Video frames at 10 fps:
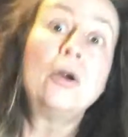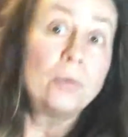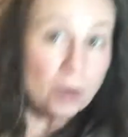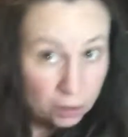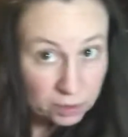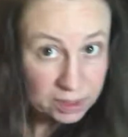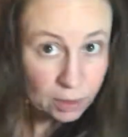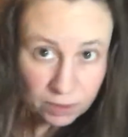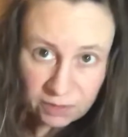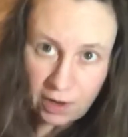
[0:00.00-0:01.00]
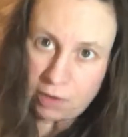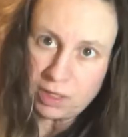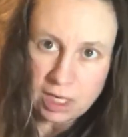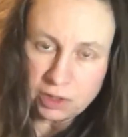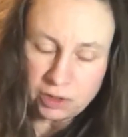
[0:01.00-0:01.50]
Rosie was found
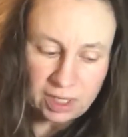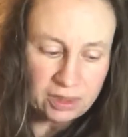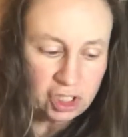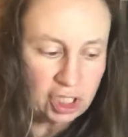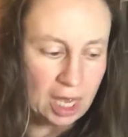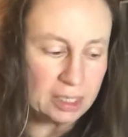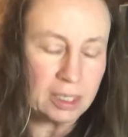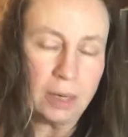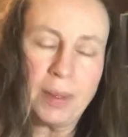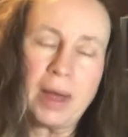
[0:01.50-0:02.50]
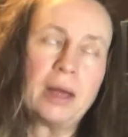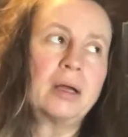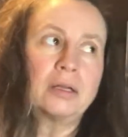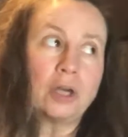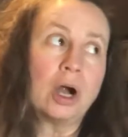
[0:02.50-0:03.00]
underneath the shed in our
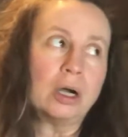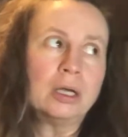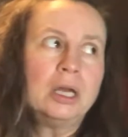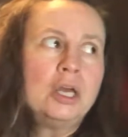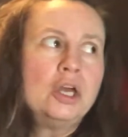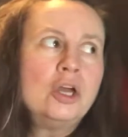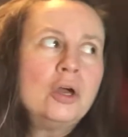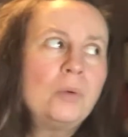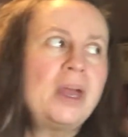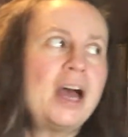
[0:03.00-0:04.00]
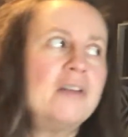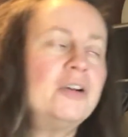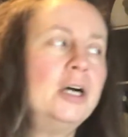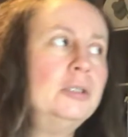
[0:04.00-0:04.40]
backyard. We have